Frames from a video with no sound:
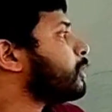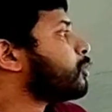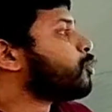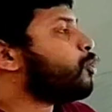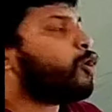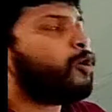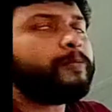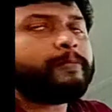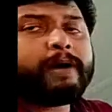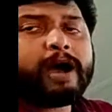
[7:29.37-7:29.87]

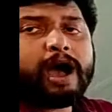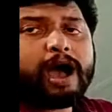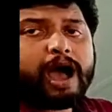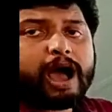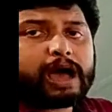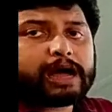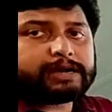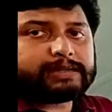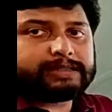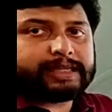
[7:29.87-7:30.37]

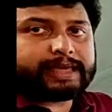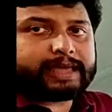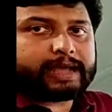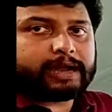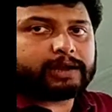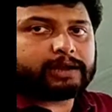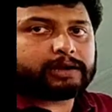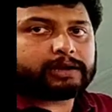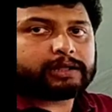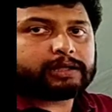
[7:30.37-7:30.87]
Comma at the
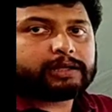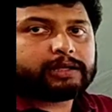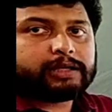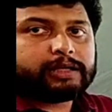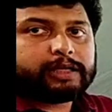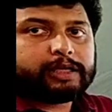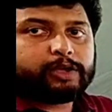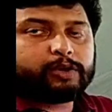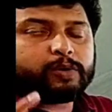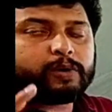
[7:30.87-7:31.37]

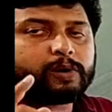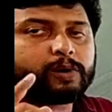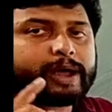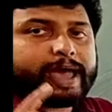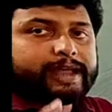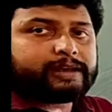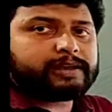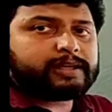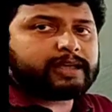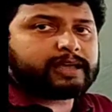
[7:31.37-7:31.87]
end. You are
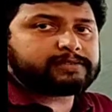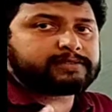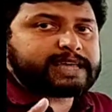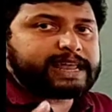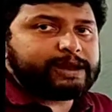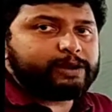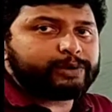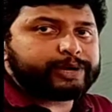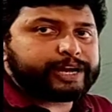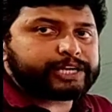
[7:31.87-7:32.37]
writing a
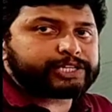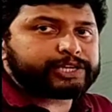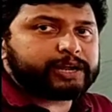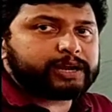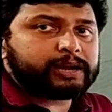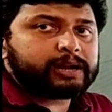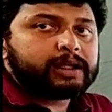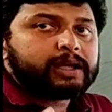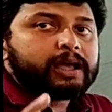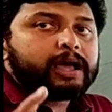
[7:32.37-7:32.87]

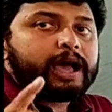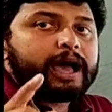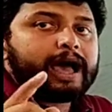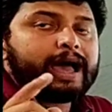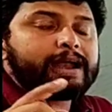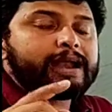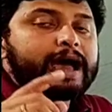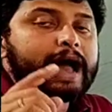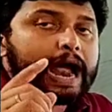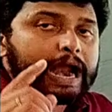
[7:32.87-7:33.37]
salutation,
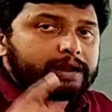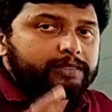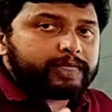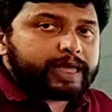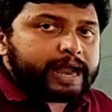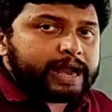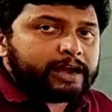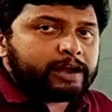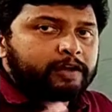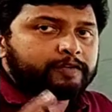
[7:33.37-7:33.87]
and at
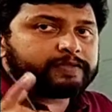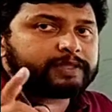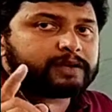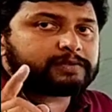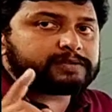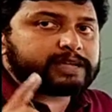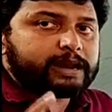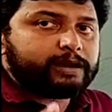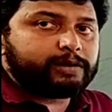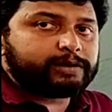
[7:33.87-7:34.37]
the end of
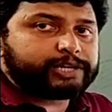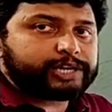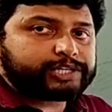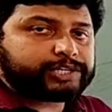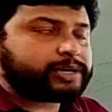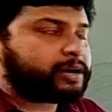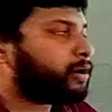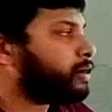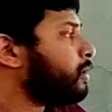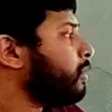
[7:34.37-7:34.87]
that
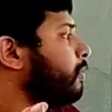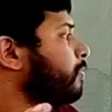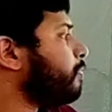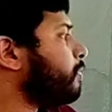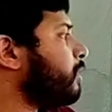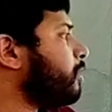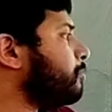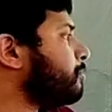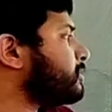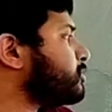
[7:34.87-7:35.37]
salutation
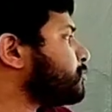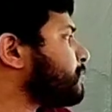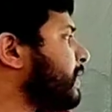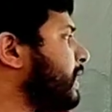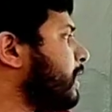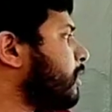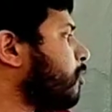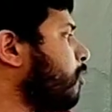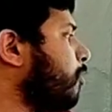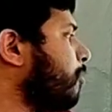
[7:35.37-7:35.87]
there must be
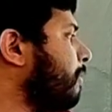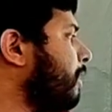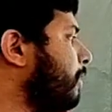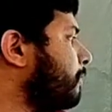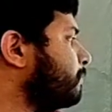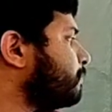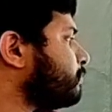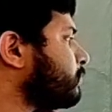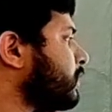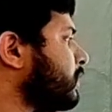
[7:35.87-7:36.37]
a
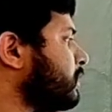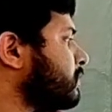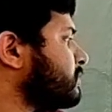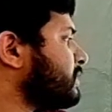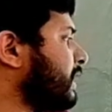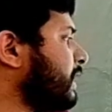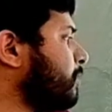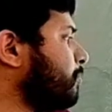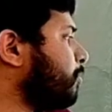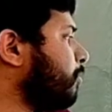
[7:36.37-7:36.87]
comma.
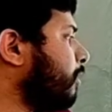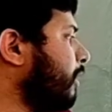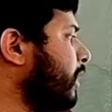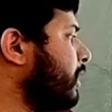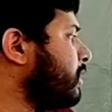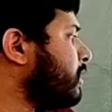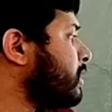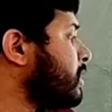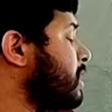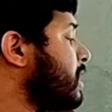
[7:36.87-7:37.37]
Second
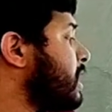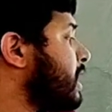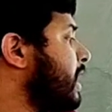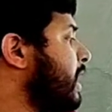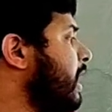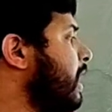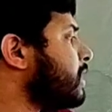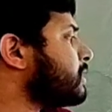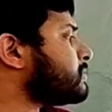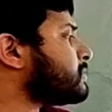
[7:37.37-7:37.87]
point,
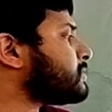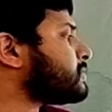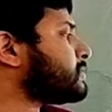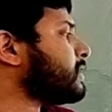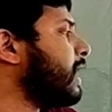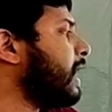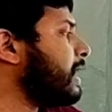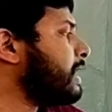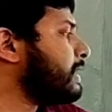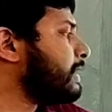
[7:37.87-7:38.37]
S
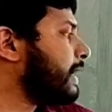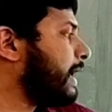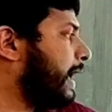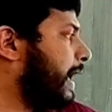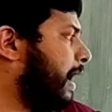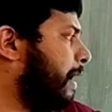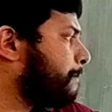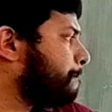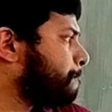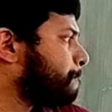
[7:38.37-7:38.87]
and
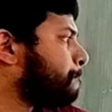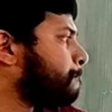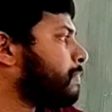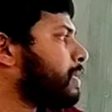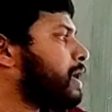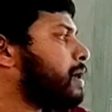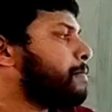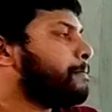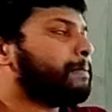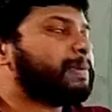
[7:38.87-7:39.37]

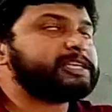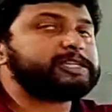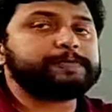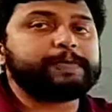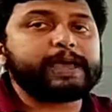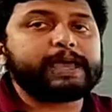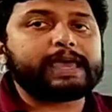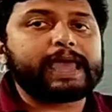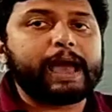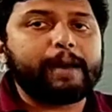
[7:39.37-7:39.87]
M must
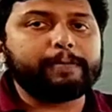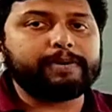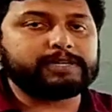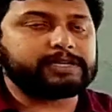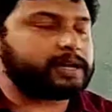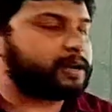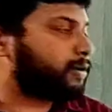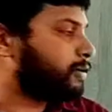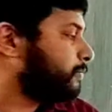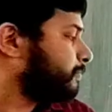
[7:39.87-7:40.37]
be
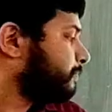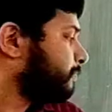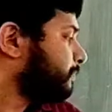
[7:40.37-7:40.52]
capital.